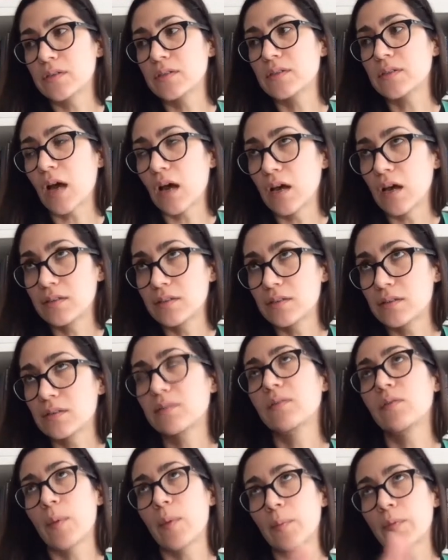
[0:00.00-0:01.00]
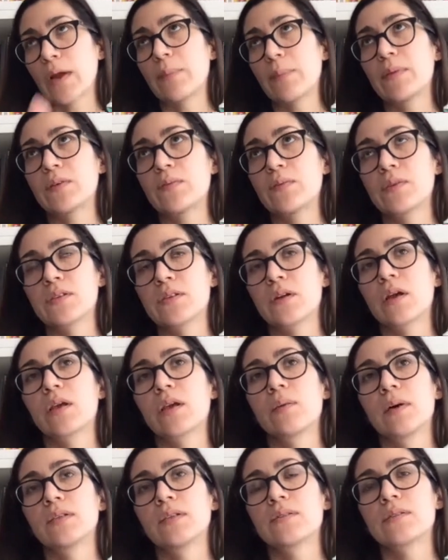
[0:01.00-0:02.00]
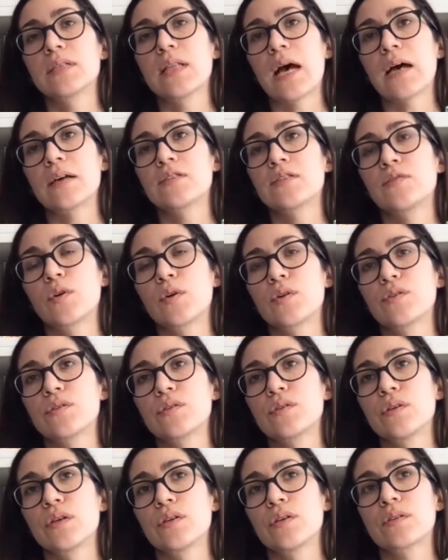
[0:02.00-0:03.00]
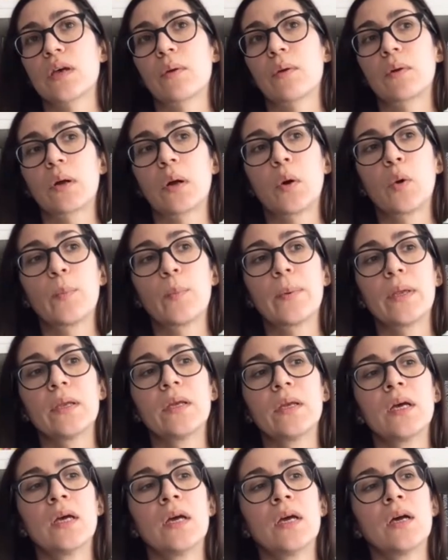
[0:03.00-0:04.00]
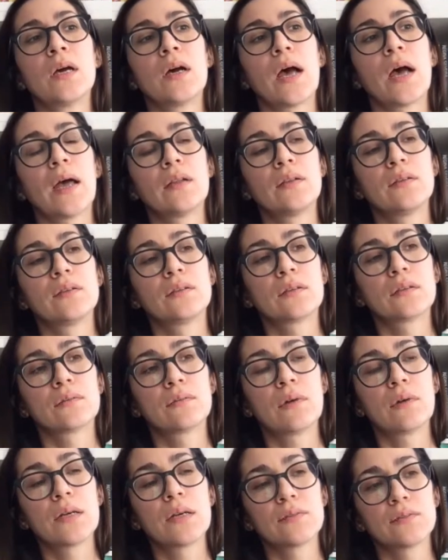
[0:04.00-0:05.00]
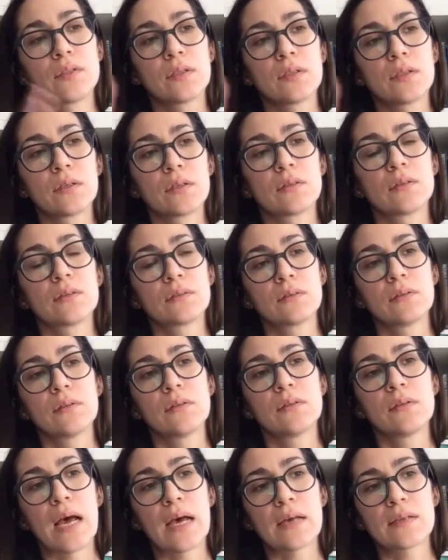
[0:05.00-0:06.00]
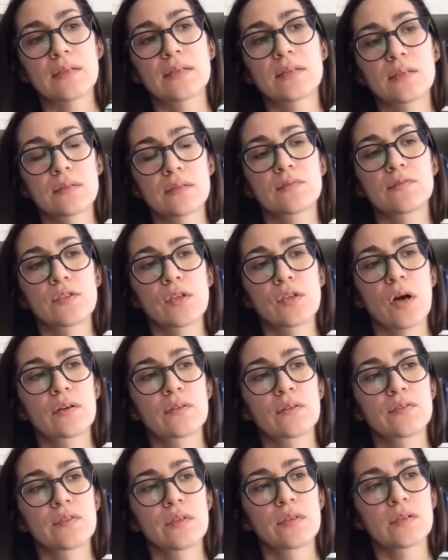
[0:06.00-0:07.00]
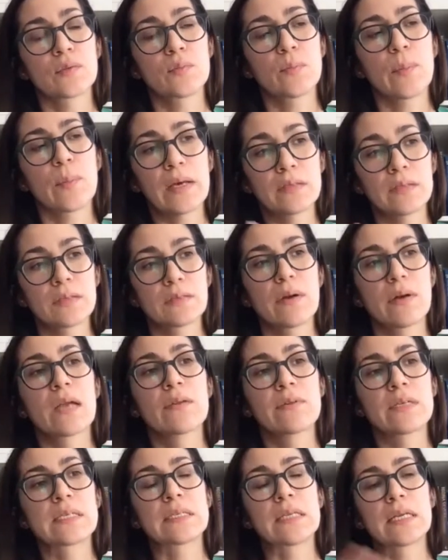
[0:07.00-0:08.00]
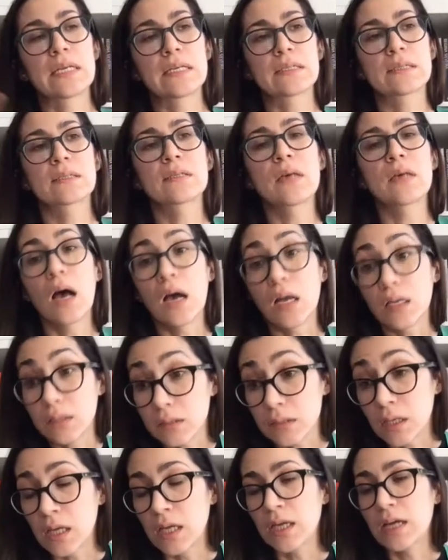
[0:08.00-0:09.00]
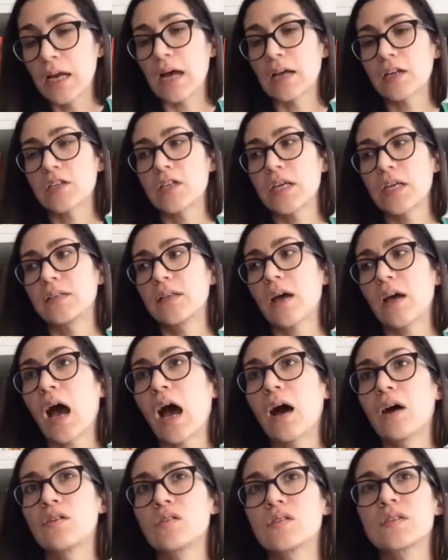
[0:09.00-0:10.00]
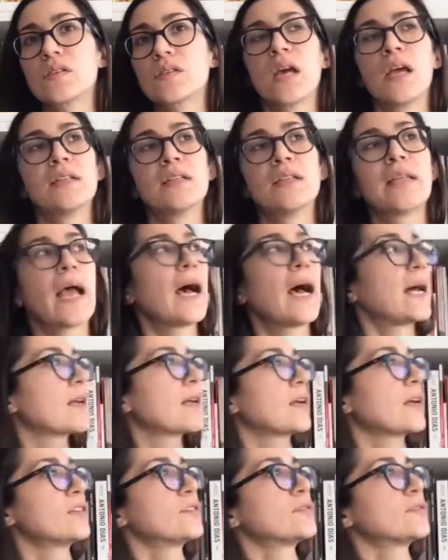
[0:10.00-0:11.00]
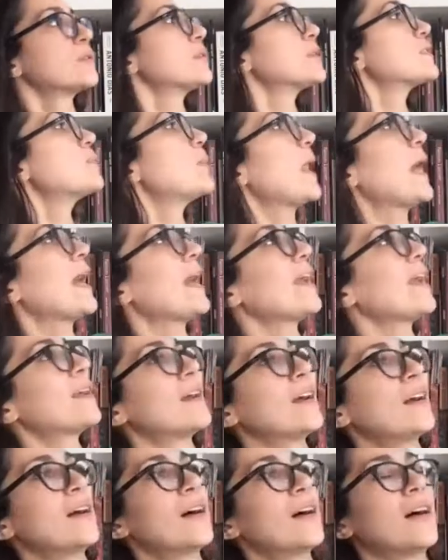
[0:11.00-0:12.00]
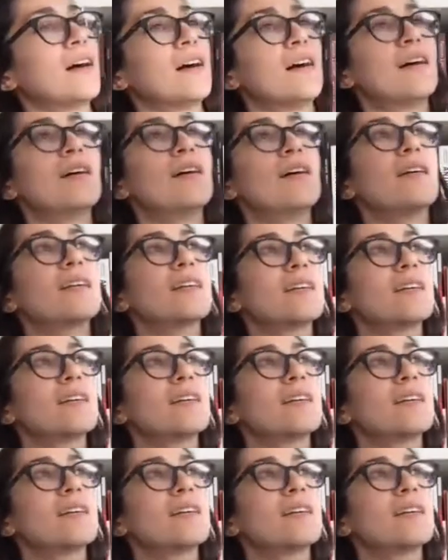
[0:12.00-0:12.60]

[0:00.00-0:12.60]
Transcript: son remember i was talking about those last photo studios that were open and one of the last photographers who passed away recently his son actually in the house they had kind of on display uh,